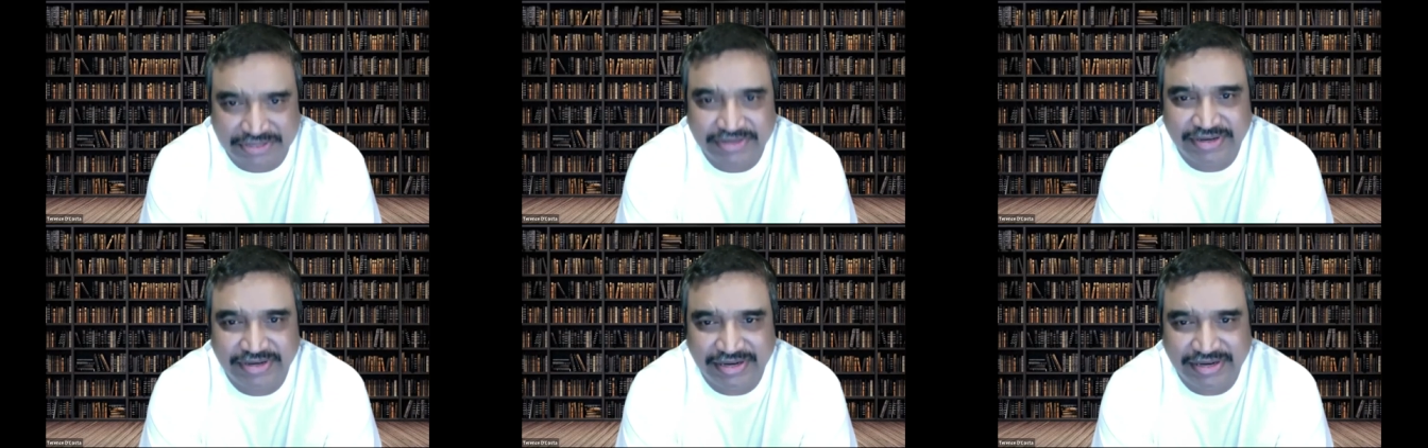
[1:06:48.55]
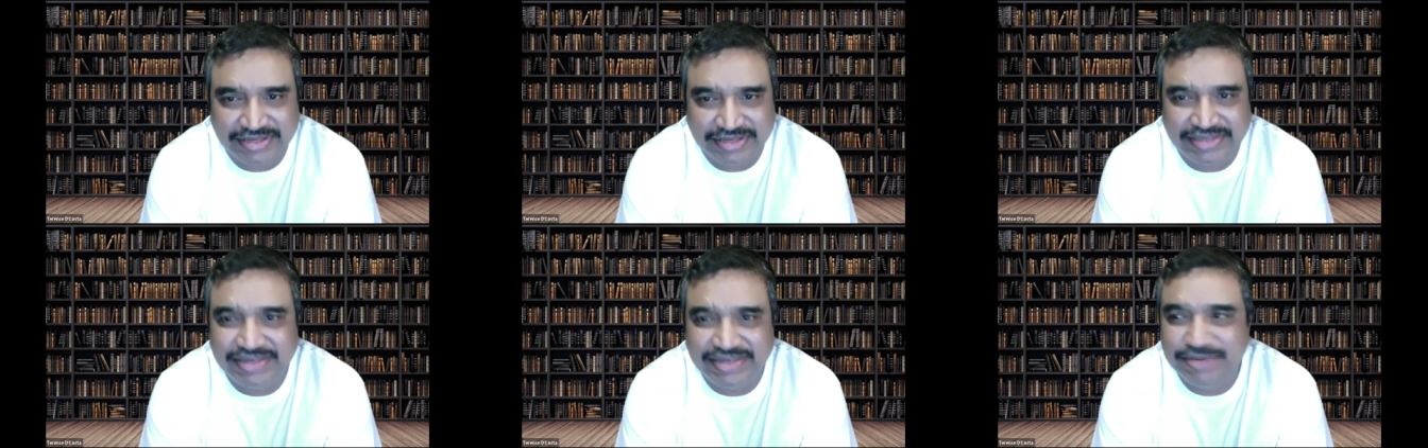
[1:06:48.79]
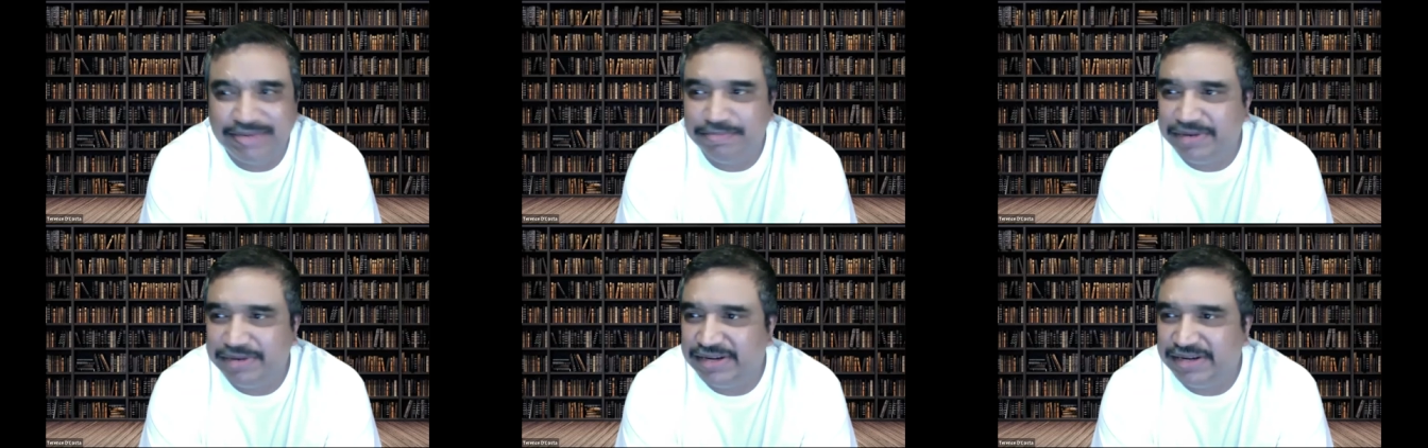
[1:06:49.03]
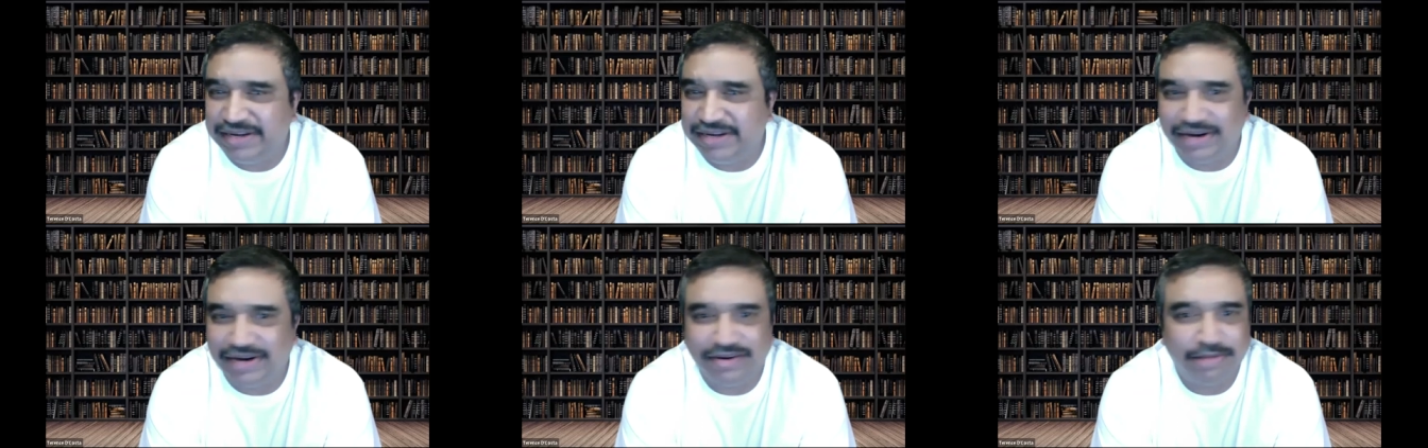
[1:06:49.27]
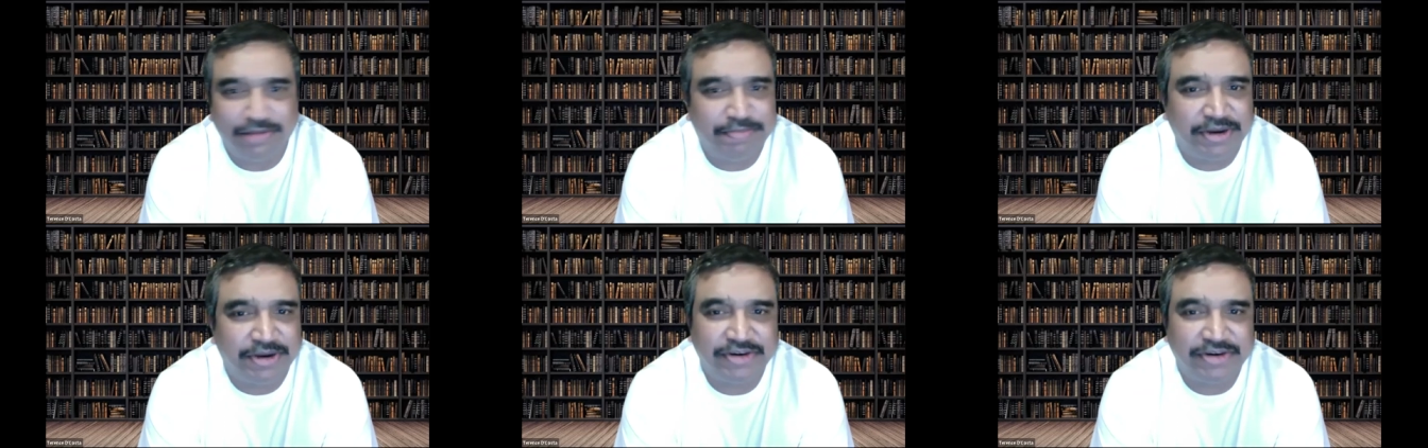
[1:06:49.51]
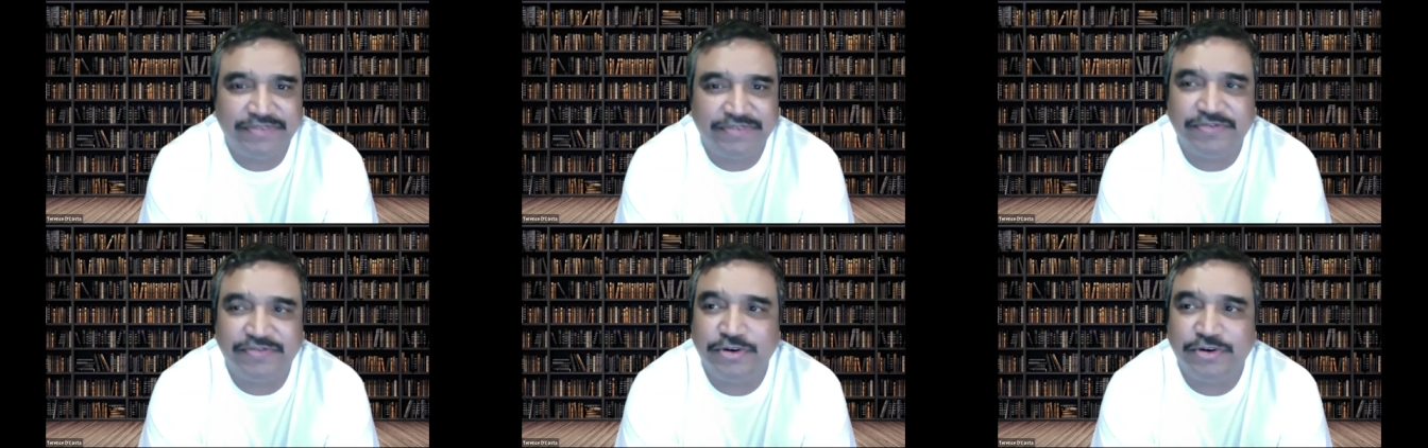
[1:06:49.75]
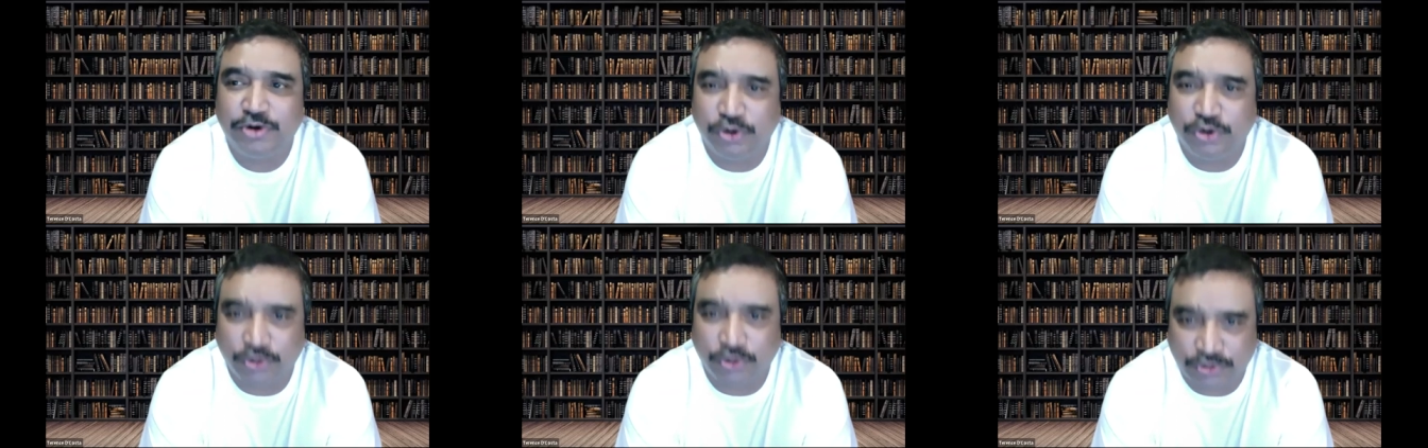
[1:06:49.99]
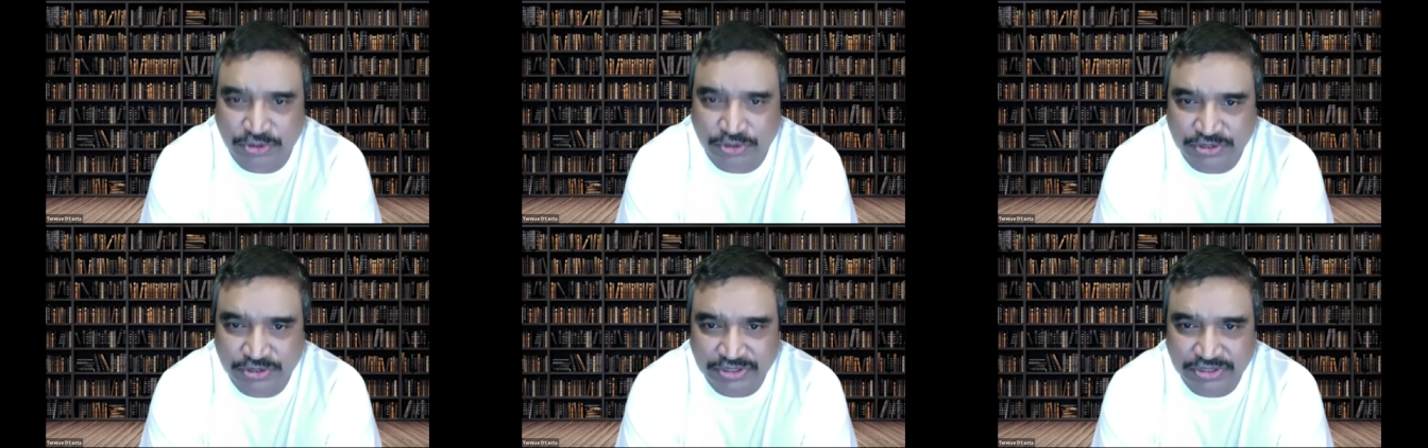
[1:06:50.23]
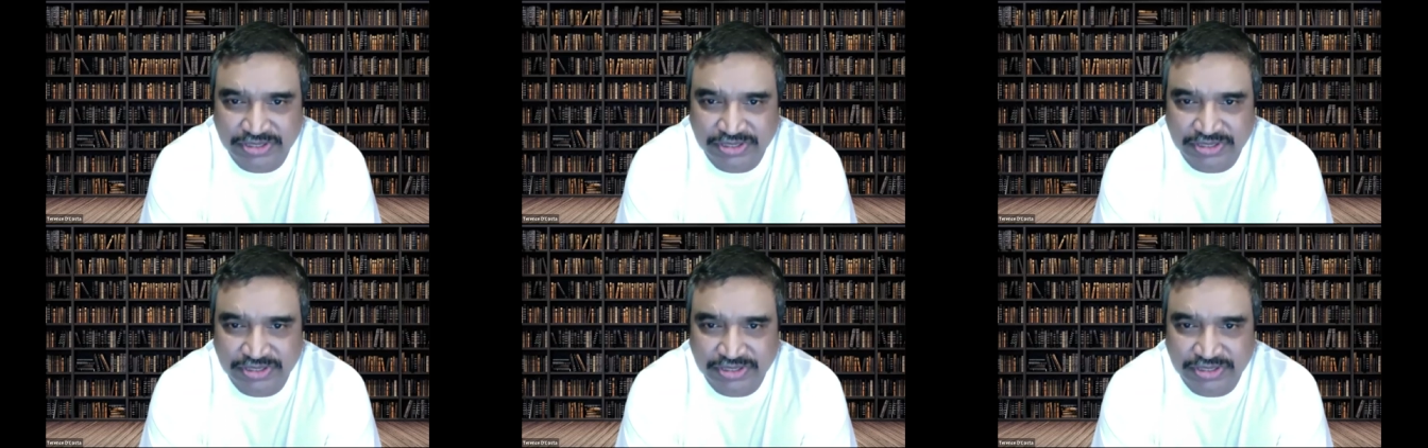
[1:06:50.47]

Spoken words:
It's an integral part of growth.